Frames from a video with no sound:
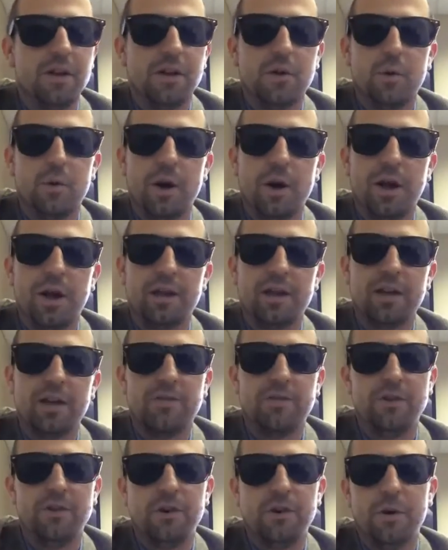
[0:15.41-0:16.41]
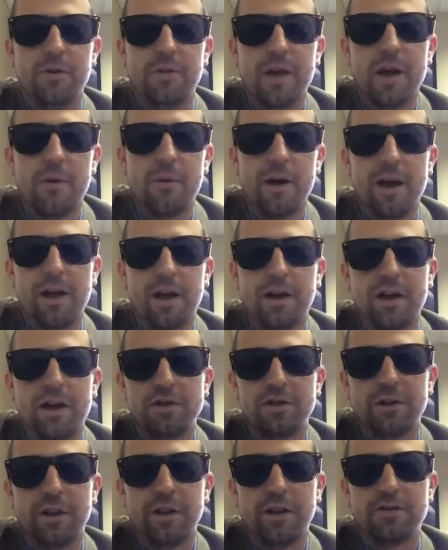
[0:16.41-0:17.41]
Quick, if you do it that way, it
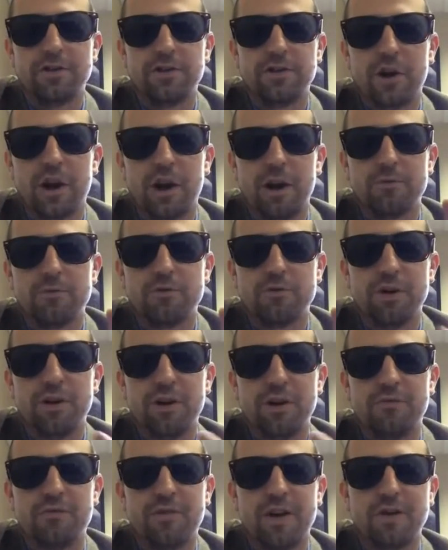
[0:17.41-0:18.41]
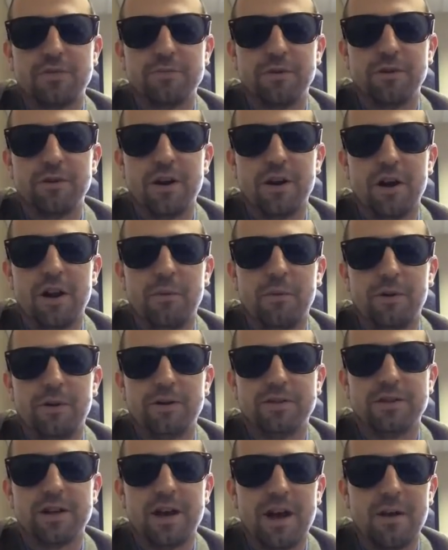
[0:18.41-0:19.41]
goes on Instagram, Twitter, and Facebook all at
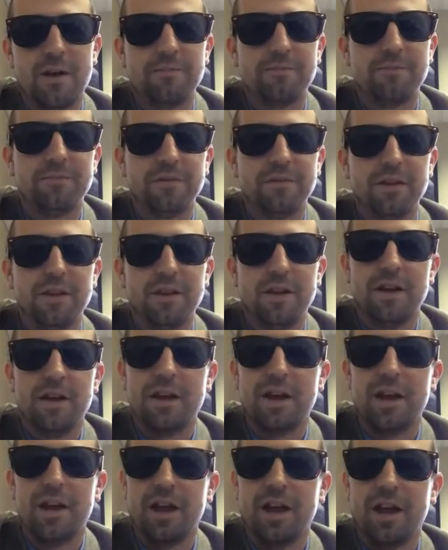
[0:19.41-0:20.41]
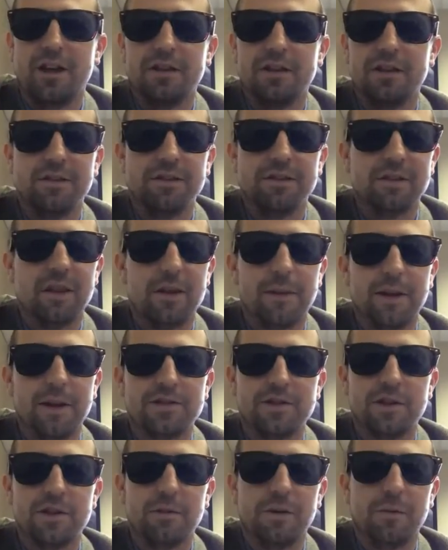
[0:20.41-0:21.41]
one time. And I mean,
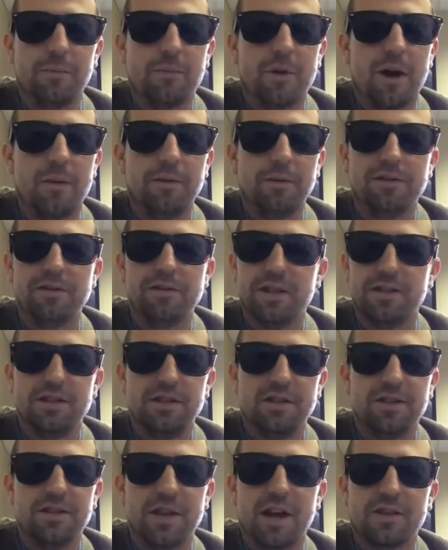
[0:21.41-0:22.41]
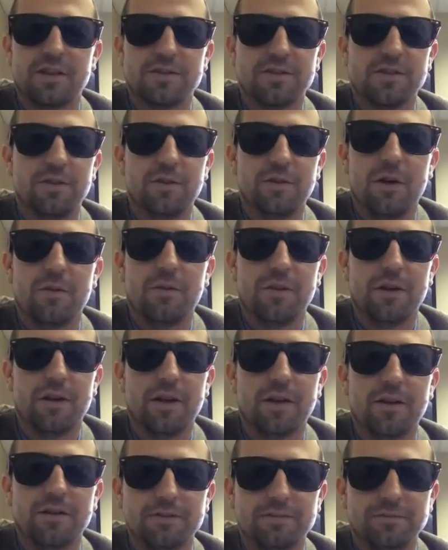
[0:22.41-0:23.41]
it took me probably 60 seconds to do the whole thing.